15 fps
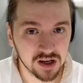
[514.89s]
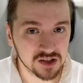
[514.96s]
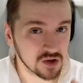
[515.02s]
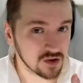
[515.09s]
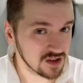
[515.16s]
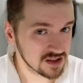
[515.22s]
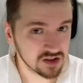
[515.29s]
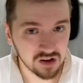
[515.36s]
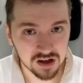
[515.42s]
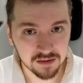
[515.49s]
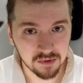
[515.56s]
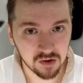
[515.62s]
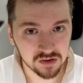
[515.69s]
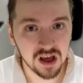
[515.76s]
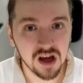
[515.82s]
So let's talk
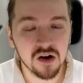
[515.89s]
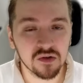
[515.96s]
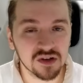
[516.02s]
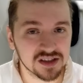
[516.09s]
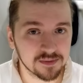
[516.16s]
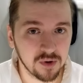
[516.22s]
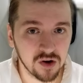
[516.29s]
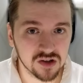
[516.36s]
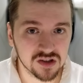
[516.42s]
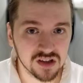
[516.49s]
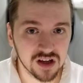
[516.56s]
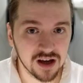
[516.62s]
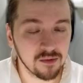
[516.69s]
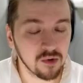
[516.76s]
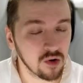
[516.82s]
about response
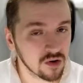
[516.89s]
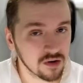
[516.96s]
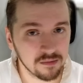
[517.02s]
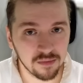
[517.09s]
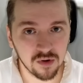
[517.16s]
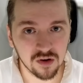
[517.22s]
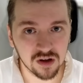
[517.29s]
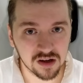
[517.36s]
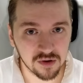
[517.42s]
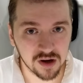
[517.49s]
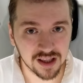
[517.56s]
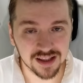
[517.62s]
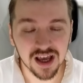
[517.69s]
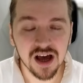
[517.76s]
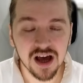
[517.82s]
time or polling rate.